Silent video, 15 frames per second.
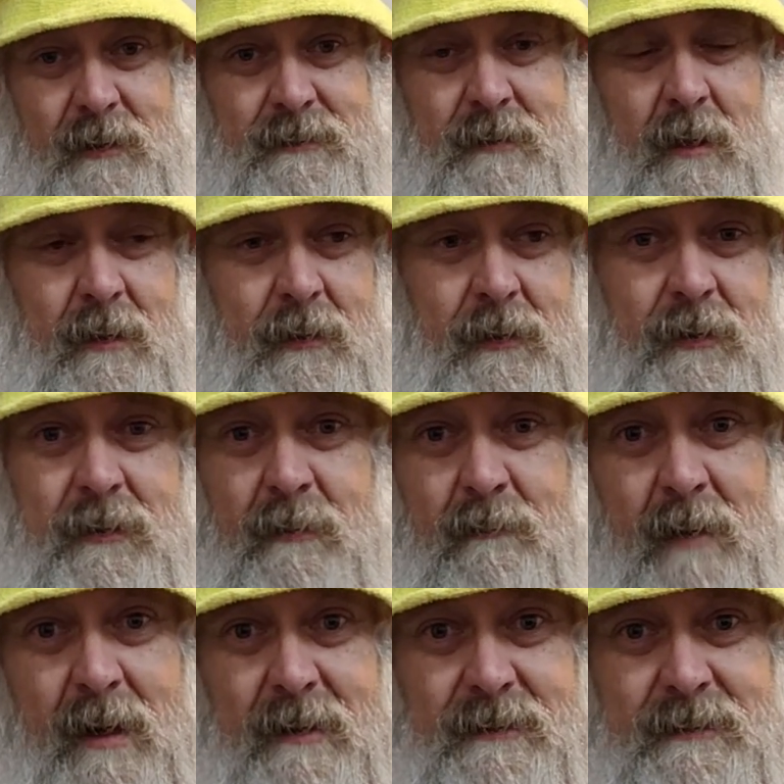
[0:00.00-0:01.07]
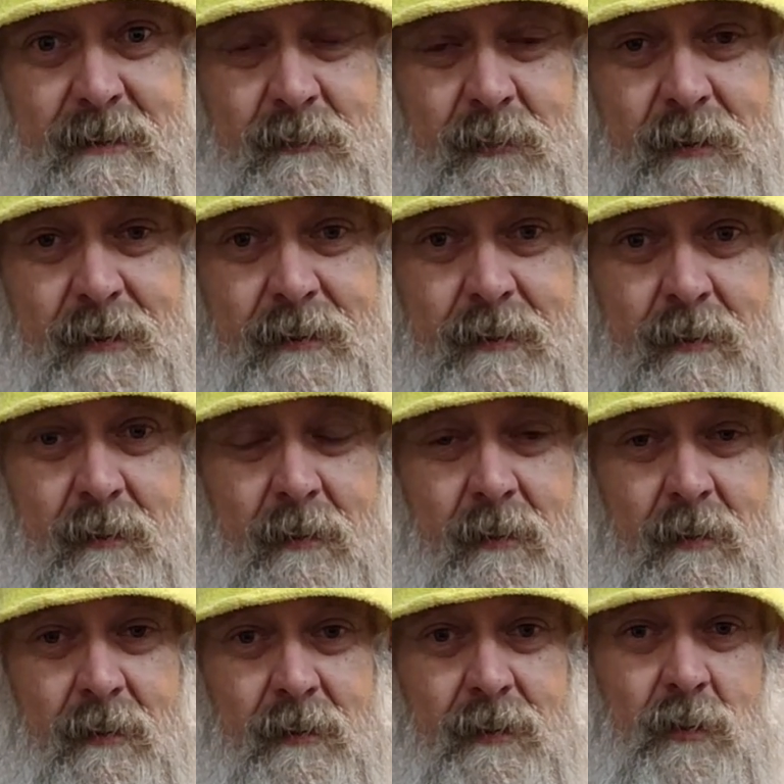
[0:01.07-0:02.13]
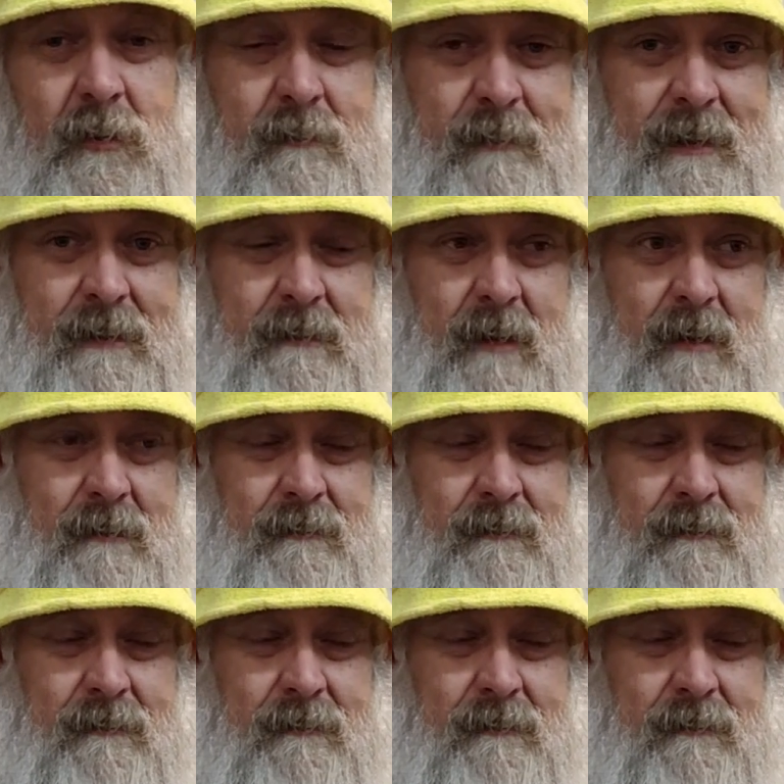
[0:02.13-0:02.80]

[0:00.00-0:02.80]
It's not a good comparison with, you know what I mean?